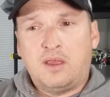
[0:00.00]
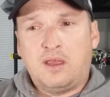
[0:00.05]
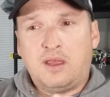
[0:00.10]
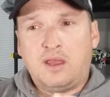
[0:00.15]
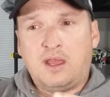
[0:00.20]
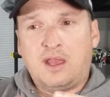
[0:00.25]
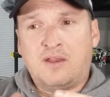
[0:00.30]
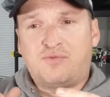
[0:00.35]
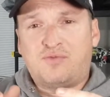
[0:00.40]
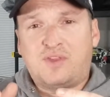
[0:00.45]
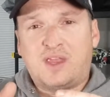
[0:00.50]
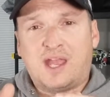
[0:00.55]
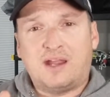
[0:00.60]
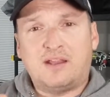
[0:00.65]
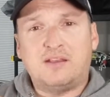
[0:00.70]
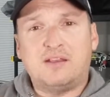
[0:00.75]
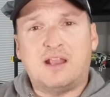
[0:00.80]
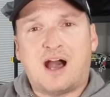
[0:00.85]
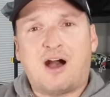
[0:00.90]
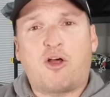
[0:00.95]
if
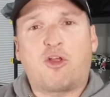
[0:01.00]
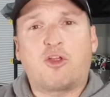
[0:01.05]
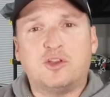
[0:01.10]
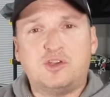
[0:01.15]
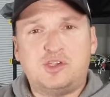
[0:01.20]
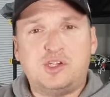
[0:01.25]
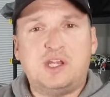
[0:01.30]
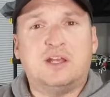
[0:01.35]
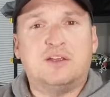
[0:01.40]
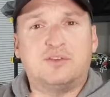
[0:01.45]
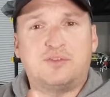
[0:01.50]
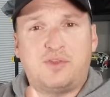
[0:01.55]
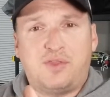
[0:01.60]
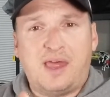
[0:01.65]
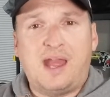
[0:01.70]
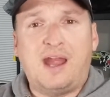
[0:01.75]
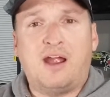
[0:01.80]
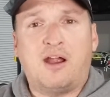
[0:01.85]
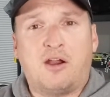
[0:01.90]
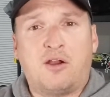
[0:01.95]
technology is
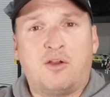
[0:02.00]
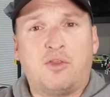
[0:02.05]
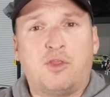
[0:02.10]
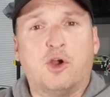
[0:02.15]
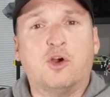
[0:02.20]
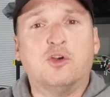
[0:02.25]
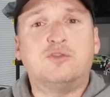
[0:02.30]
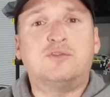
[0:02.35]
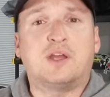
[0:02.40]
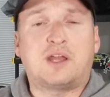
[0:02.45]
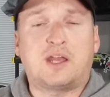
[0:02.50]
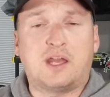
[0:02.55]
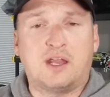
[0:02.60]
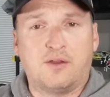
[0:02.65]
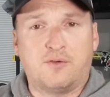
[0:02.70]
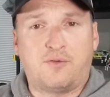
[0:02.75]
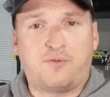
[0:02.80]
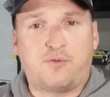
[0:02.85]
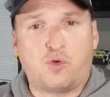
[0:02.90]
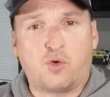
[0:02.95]
there, those that can
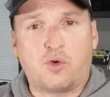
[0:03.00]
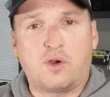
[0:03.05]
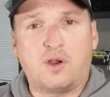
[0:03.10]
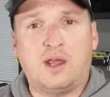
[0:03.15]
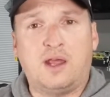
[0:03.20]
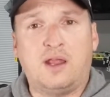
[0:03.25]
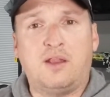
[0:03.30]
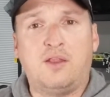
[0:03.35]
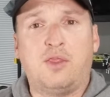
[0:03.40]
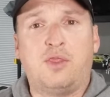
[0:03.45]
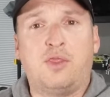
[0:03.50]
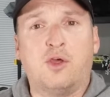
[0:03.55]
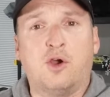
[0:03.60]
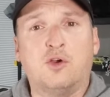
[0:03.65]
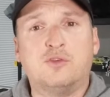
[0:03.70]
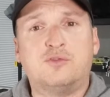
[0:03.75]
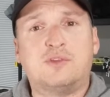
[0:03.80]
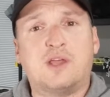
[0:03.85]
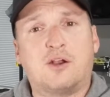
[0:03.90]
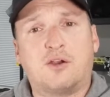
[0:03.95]
afford it,
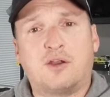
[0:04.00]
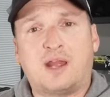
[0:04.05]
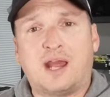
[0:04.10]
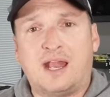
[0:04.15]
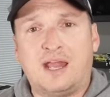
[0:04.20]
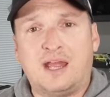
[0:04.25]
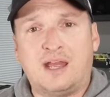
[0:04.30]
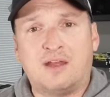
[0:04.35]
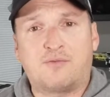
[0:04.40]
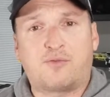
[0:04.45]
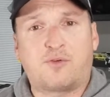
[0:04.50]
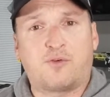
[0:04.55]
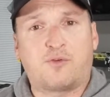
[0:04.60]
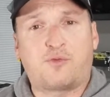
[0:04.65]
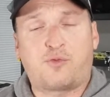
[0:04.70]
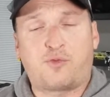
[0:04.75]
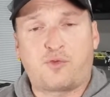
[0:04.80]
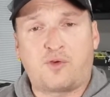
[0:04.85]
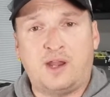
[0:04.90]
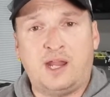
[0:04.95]
those that are getting it for
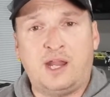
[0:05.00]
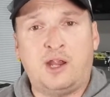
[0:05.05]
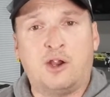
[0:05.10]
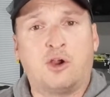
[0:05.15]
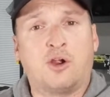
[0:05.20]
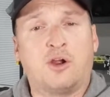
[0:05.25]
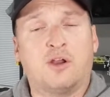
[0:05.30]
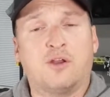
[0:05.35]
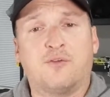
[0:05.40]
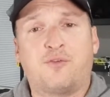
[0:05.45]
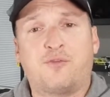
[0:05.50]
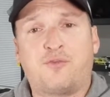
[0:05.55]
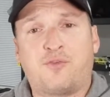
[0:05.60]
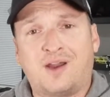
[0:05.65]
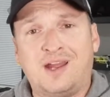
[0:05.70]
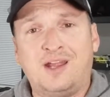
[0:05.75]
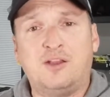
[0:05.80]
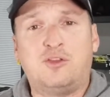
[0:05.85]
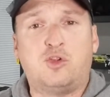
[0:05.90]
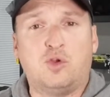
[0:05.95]
free are going to
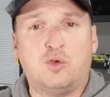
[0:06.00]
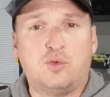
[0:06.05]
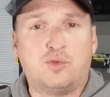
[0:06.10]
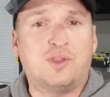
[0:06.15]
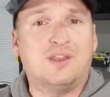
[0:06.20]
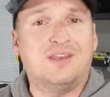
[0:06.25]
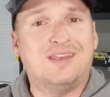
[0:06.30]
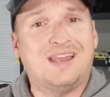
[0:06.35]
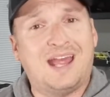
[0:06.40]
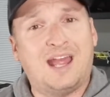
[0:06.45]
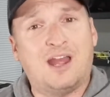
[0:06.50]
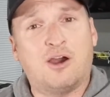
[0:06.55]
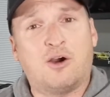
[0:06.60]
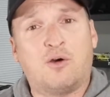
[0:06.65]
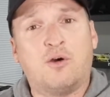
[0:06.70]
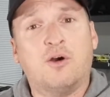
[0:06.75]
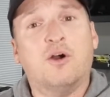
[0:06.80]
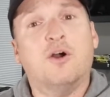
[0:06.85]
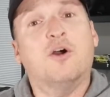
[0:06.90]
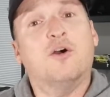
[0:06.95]
fight tooth and
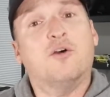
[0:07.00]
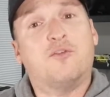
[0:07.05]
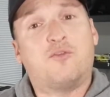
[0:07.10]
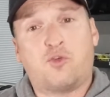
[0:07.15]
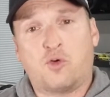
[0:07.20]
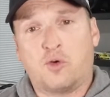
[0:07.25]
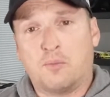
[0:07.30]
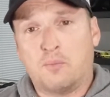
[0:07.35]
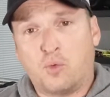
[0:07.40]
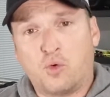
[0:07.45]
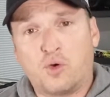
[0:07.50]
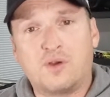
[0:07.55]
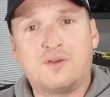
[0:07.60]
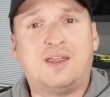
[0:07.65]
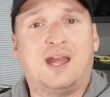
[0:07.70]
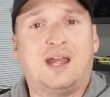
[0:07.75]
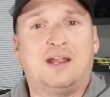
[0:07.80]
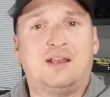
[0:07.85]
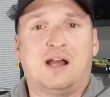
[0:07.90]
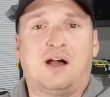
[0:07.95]
nail for more
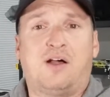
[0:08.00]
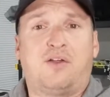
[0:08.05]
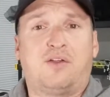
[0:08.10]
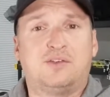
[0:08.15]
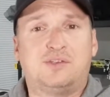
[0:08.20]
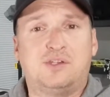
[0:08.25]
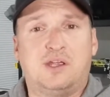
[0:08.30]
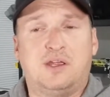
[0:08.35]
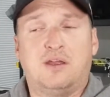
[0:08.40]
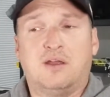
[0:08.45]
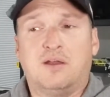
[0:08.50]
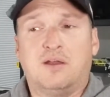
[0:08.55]
technology.